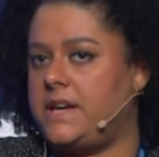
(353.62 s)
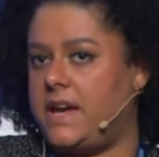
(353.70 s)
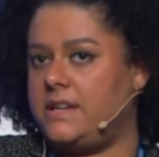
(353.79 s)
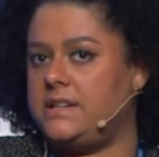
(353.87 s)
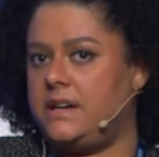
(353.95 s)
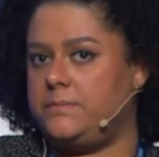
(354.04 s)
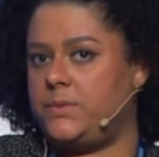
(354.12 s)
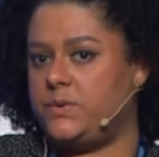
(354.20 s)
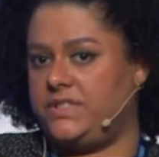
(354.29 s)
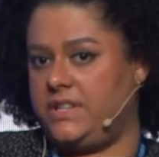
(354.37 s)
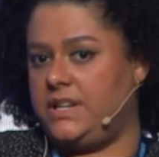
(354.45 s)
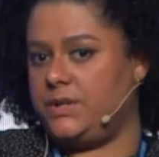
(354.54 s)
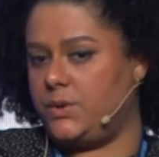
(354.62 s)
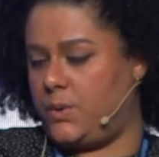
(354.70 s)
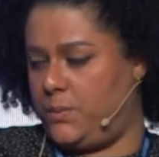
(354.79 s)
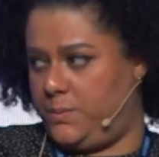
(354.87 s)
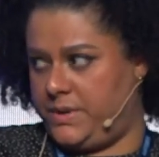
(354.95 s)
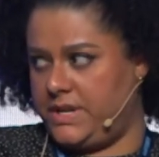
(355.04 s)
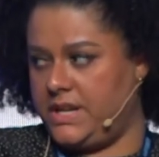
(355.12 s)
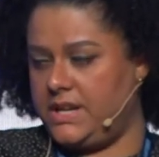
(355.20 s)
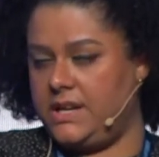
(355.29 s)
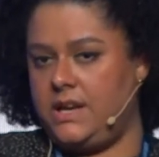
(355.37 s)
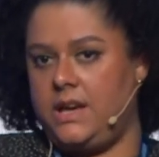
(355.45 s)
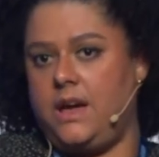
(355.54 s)
had a Brazilian company,
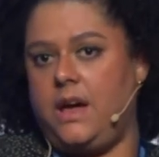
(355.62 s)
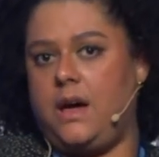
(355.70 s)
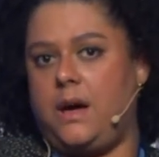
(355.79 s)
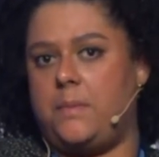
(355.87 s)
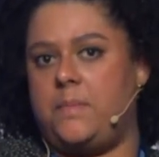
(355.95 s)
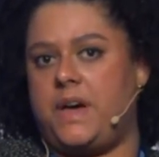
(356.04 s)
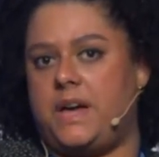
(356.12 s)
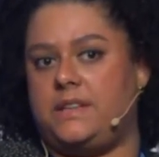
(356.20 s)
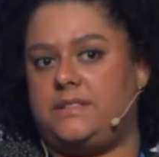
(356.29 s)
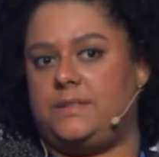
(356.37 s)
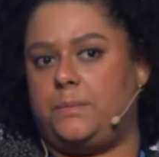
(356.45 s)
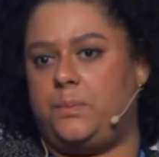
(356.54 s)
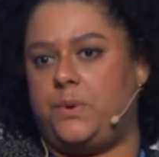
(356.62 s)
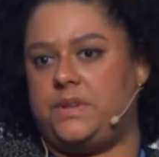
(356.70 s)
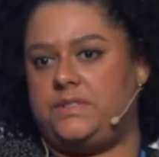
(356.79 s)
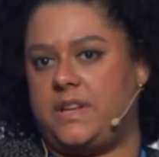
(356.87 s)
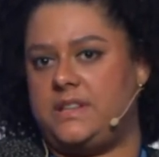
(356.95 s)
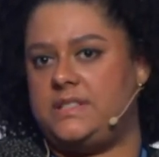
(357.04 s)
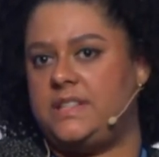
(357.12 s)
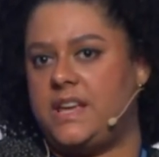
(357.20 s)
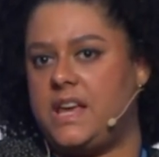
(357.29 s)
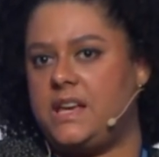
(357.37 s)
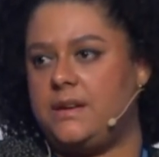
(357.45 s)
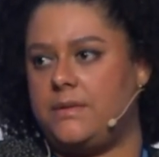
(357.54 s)
but
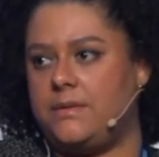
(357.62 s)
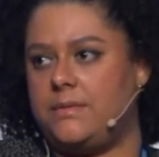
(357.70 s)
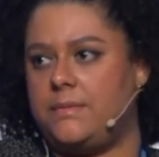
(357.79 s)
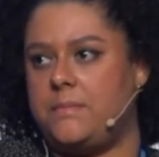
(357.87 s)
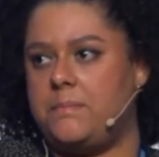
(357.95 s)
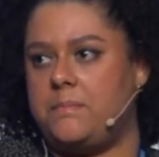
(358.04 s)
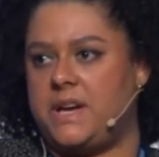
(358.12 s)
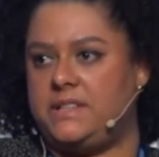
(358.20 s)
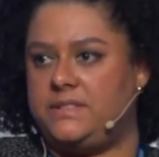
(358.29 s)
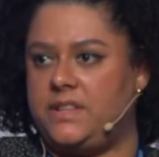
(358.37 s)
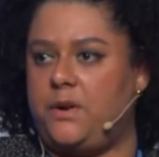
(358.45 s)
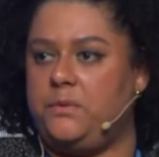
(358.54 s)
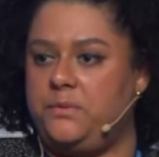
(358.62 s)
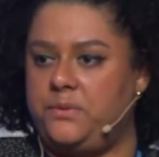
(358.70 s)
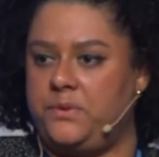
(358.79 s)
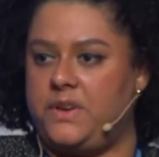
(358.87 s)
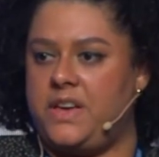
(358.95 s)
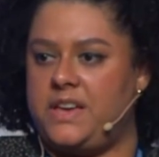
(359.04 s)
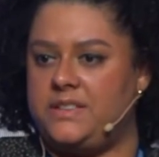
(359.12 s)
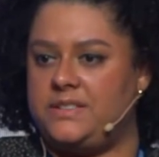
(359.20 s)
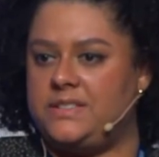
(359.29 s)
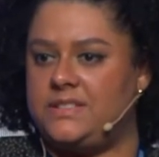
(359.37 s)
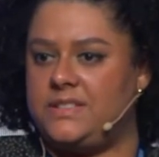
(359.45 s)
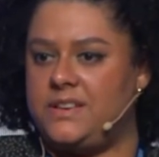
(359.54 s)
presenting myself
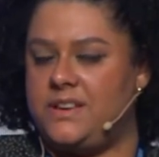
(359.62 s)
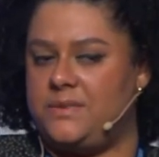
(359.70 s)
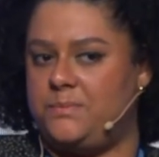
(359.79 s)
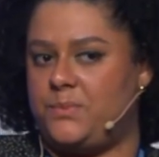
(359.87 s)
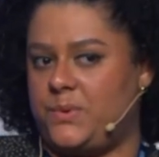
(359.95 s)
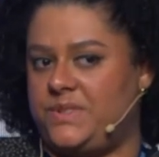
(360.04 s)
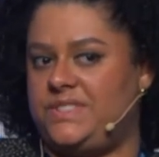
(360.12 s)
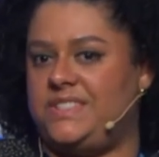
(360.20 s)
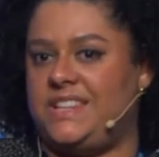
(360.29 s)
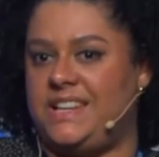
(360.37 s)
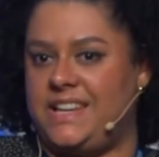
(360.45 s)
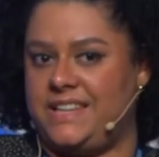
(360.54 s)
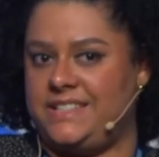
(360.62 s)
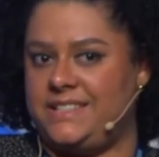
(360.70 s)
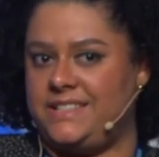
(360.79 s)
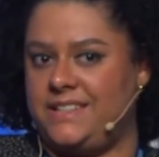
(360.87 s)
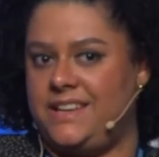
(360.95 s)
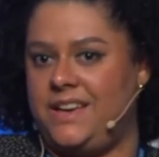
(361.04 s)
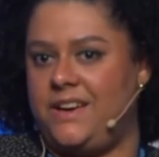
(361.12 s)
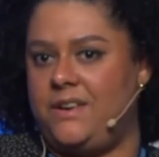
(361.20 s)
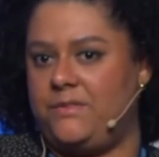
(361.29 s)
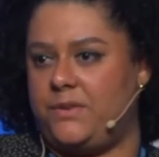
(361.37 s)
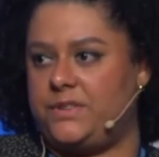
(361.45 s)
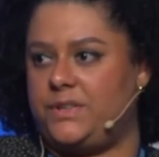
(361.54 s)
as a Brazilian
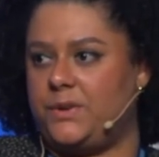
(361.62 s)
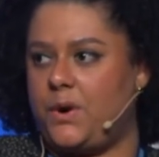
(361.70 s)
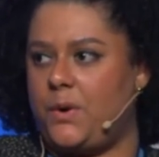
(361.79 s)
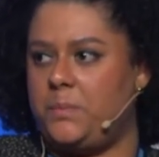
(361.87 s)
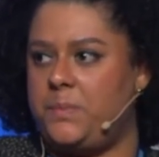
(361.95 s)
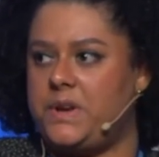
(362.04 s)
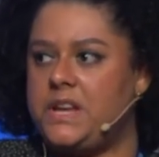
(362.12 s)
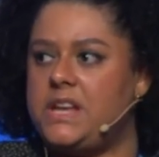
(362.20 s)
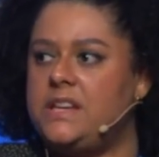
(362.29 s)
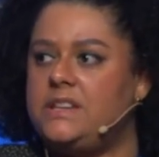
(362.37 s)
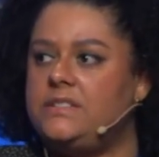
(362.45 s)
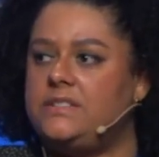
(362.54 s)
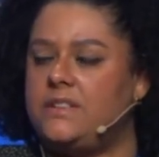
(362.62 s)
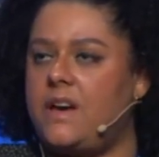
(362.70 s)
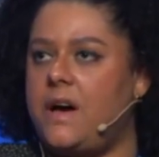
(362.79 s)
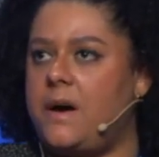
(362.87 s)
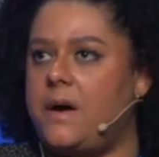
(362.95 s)
for some companies,